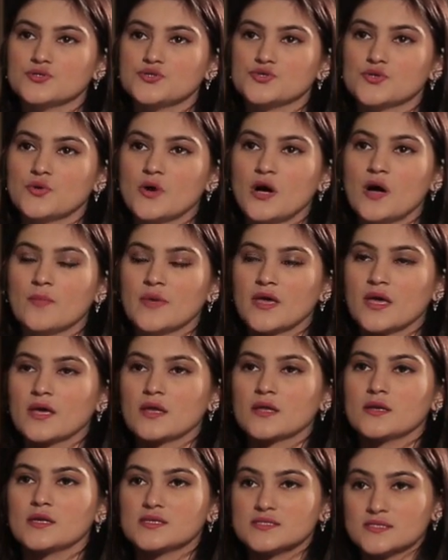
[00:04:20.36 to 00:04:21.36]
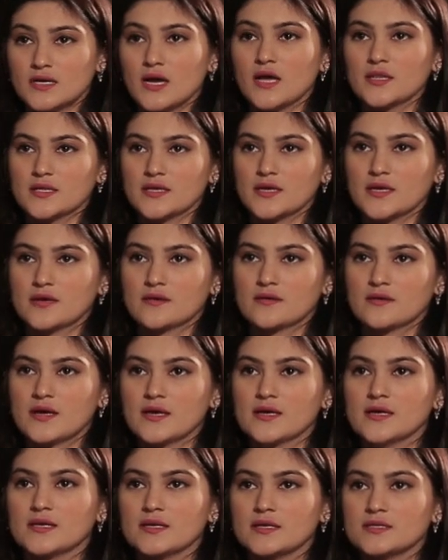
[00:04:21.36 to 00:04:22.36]
jo hame nazar aate hain
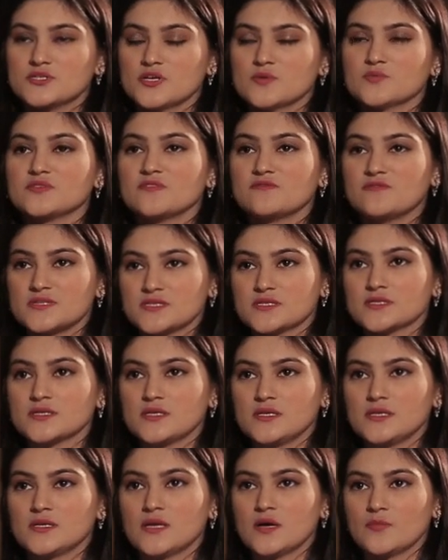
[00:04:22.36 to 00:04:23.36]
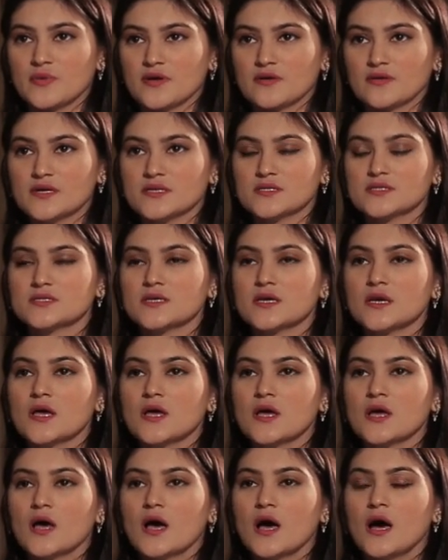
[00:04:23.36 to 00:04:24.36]
in terms of physical appearance
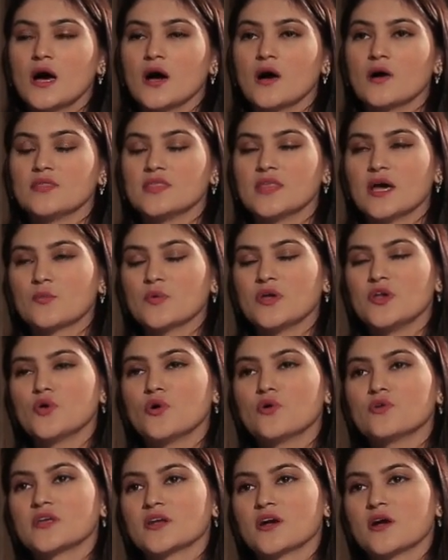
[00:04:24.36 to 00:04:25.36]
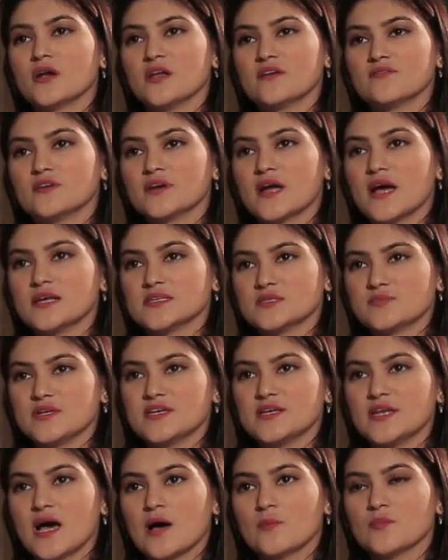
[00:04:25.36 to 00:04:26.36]
that we know that our liver has
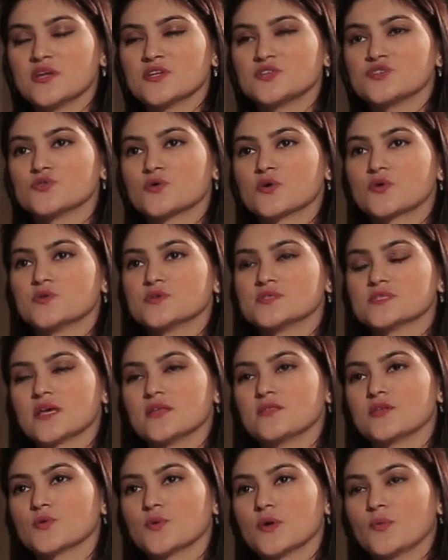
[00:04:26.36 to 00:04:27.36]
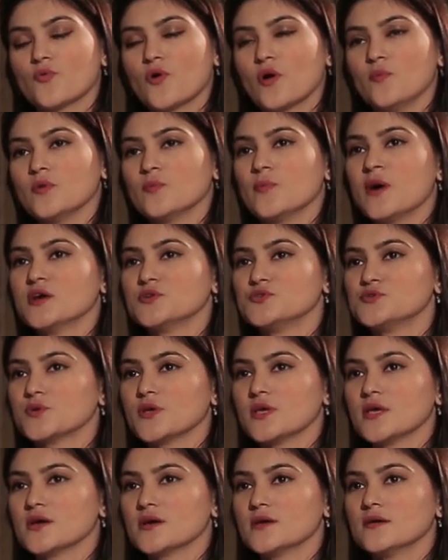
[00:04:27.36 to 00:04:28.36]
been damaged or uske andar koi problem aa chuki